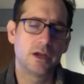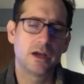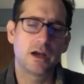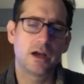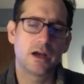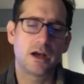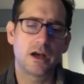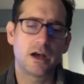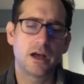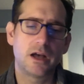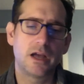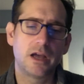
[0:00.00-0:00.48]

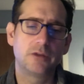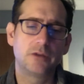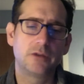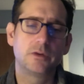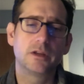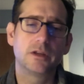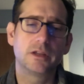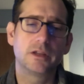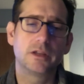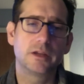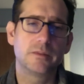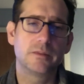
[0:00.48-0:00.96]
uh, and
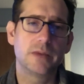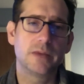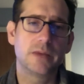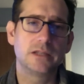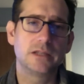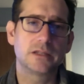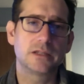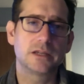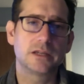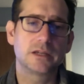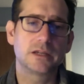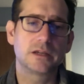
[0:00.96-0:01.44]
really
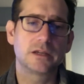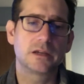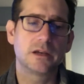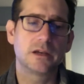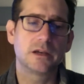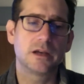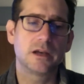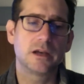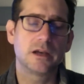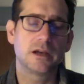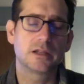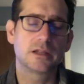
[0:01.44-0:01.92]
amazing
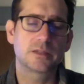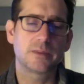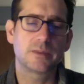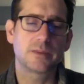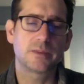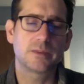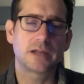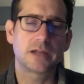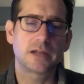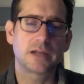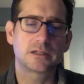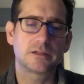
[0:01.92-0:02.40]
uh,
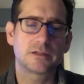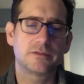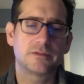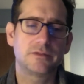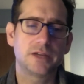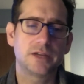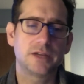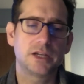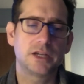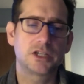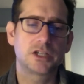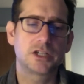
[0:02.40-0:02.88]
spots to
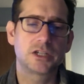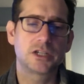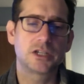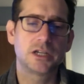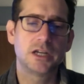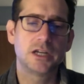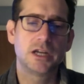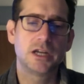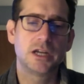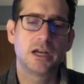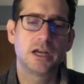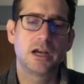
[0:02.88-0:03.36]
fish,
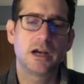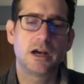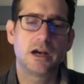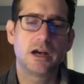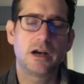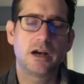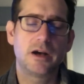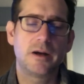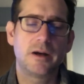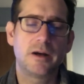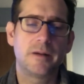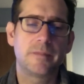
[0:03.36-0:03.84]

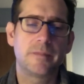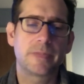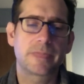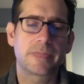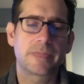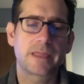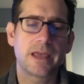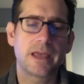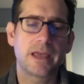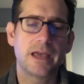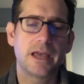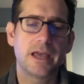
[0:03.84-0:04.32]
um,
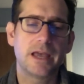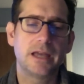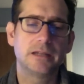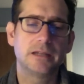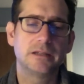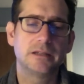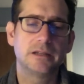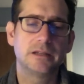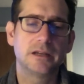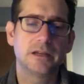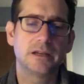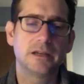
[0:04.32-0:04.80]

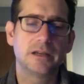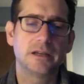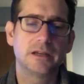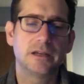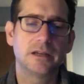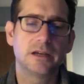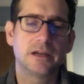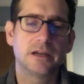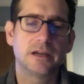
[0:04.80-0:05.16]
and uh,